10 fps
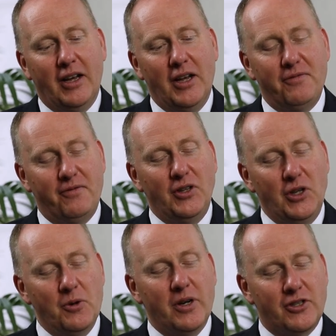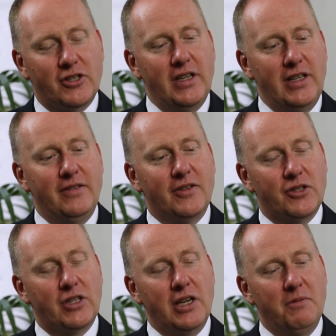If you had seen the
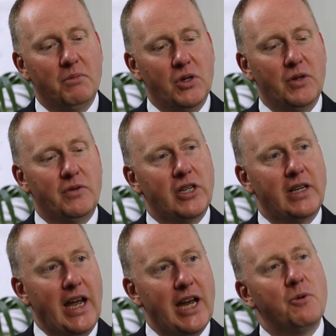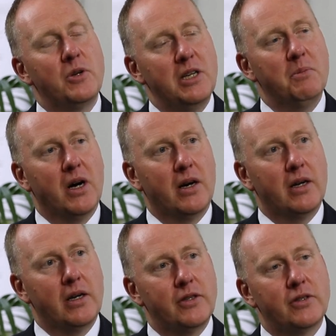same moves in equity
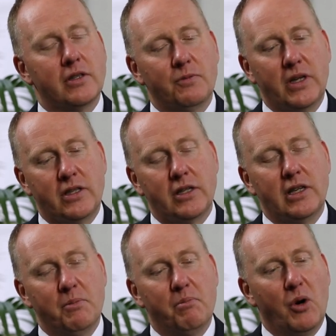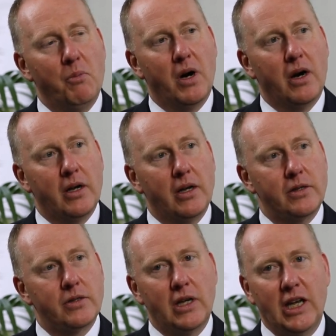markets that we'd seen in bond markets,